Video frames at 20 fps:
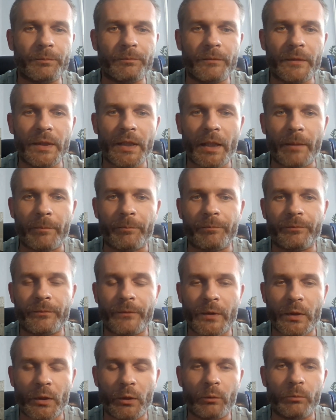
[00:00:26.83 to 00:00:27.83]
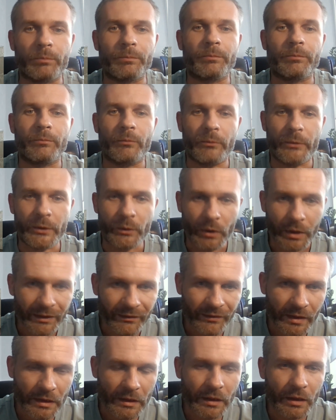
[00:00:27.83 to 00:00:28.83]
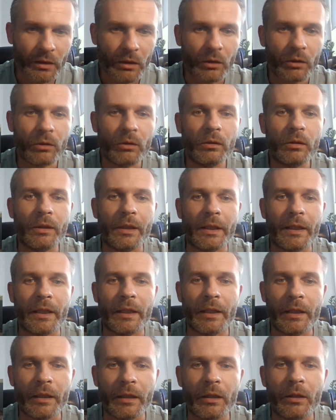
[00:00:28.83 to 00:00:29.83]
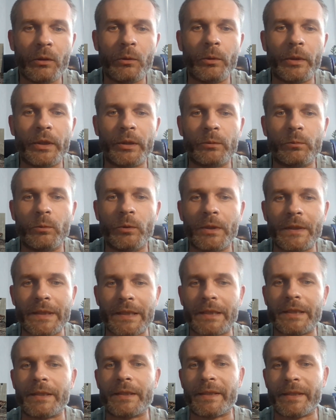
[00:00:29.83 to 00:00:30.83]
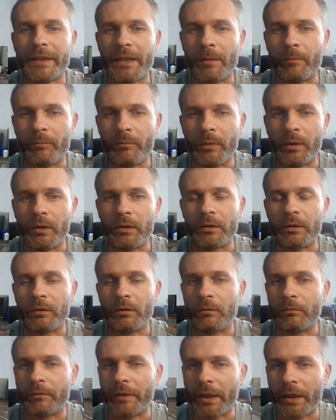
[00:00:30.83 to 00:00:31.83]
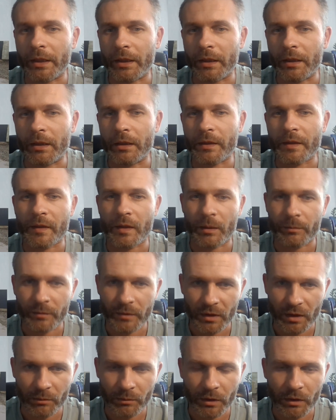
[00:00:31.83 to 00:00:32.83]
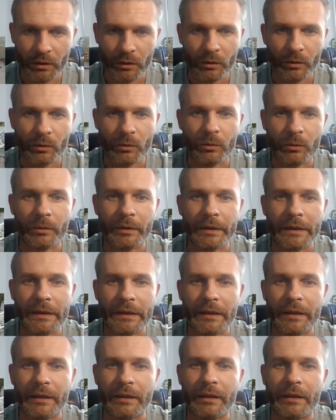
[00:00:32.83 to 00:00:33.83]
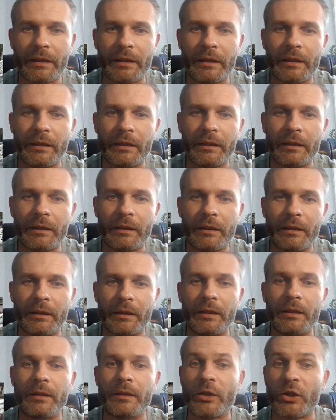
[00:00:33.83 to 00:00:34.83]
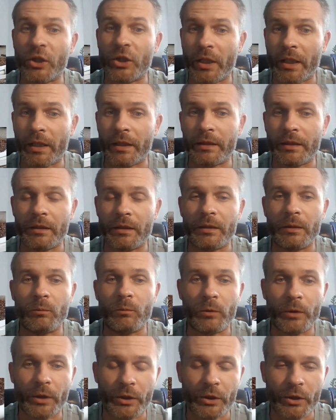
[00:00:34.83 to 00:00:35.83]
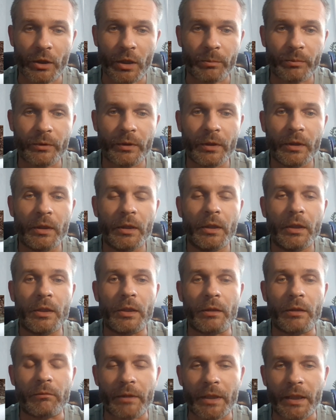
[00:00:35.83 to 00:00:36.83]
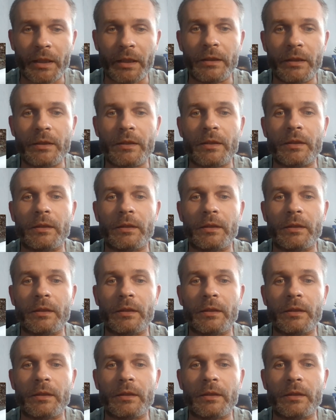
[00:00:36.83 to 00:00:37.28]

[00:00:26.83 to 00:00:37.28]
Yeah. So you have seen it all, how it was assembled already some time ago in the shed in the workshop, right?